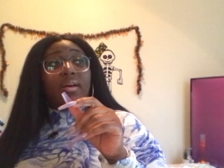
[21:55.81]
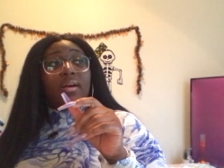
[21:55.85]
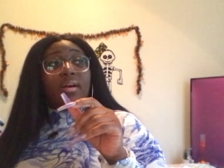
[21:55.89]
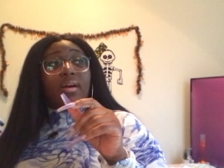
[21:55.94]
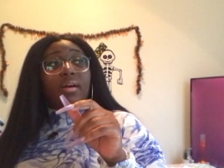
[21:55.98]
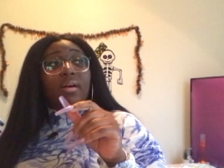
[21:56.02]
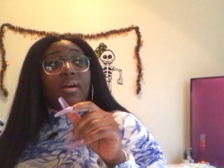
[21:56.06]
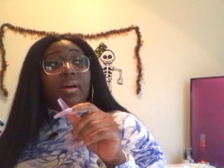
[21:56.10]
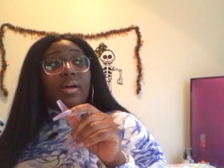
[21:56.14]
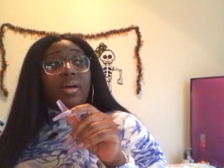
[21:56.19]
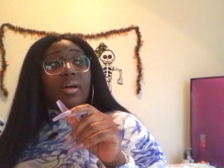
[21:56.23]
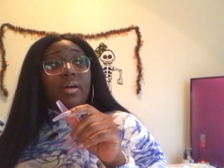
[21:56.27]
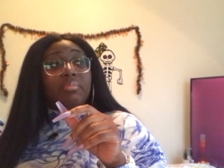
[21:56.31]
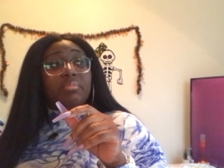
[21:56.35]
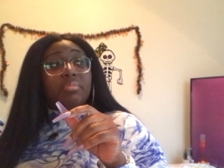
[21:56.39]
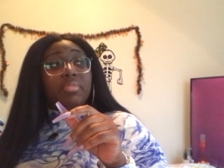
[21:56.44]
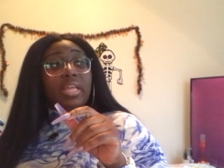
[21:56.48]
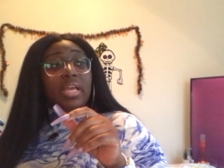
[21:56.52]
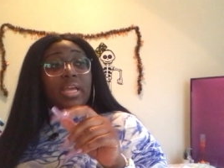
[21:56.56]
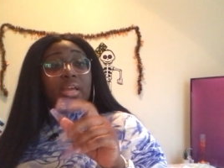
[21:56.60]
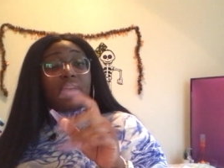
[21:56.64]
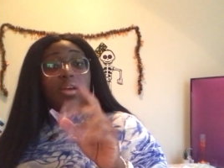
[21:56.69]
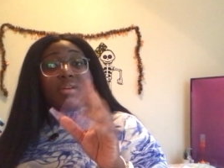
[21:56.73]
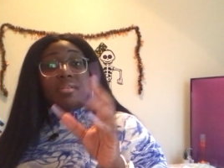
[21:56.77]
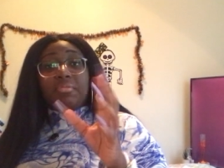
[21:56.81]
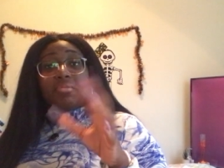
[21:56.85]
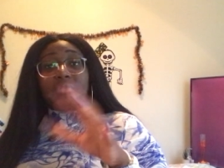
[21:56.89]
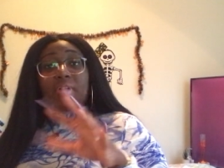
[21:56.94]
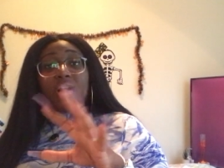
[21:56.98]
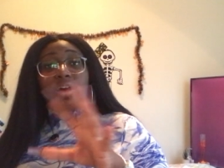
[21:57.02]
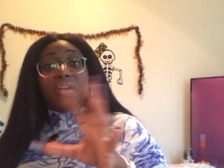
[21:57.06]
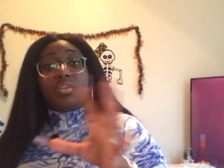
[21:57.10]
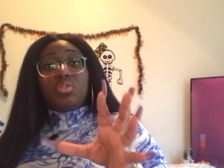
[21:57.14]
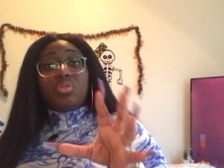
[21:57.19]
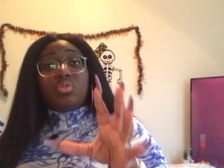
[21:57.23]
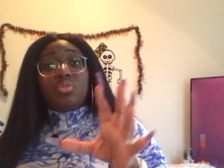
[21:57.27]
Um, they could have
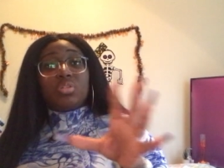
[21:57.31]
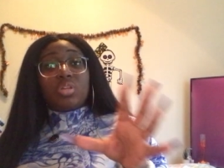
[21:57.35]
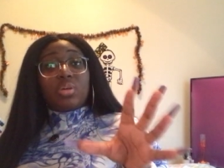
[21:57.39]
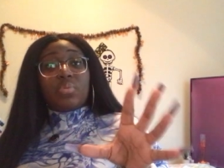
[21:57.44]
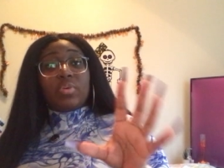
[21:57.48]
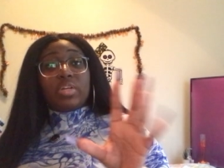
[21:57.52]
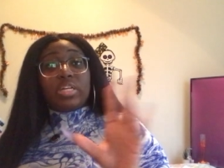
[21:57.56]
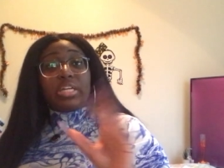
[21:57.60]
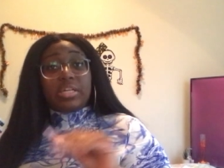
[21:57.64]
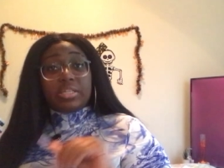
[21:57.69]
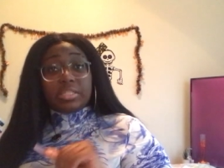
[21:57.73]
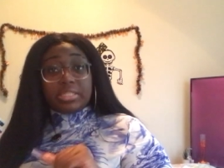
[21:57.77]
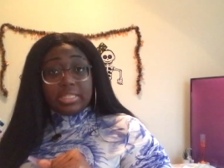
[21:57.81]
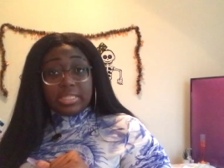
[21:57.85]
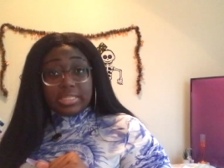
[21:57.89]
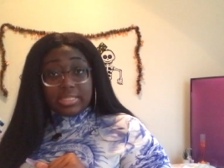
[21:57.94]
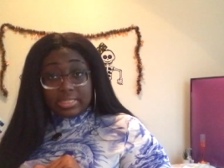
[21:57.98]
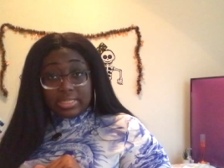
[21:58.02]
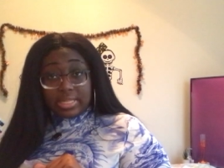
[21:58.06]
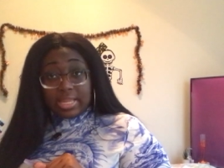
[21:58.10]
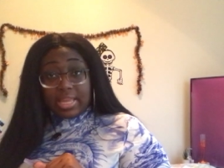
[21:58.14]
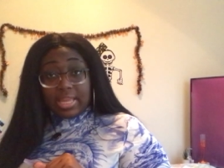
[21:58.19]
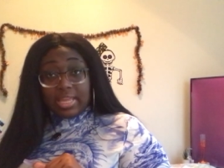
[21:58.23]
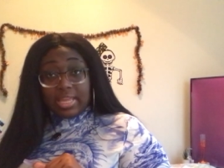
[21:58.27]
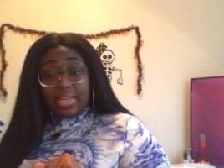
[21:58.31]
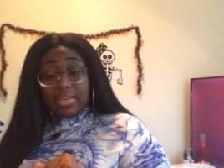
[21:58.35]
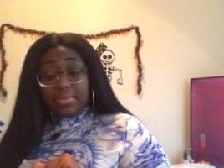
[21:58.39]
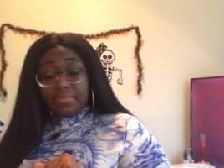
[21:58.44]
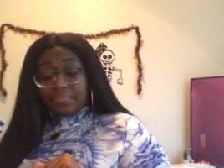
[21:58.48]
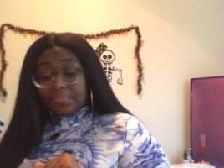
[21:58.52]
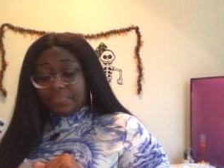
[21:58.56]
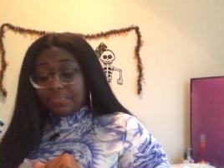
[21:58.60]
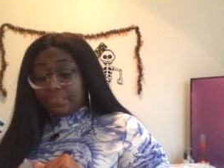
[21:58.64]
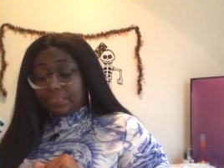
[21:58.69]
called you someone else's name.